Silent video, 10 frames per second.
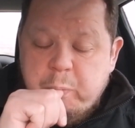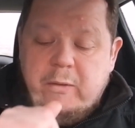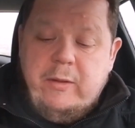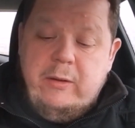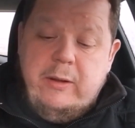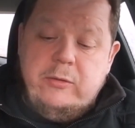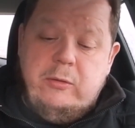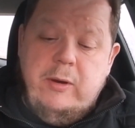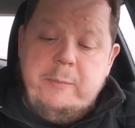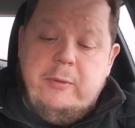I thought, oh, that's a
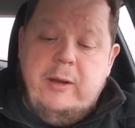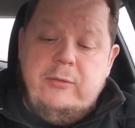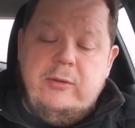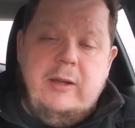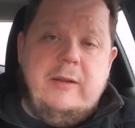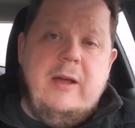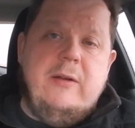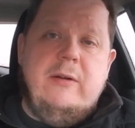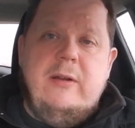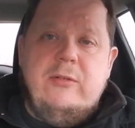great price to get down
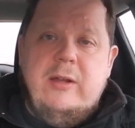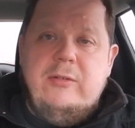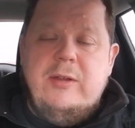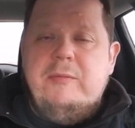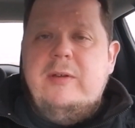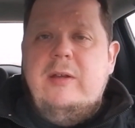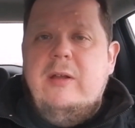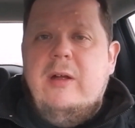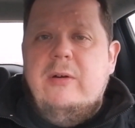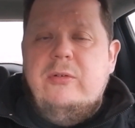there, and it's like
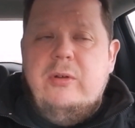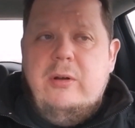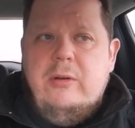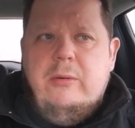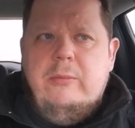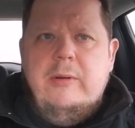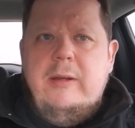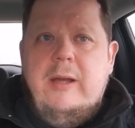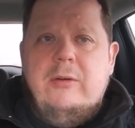$17. I don't know what the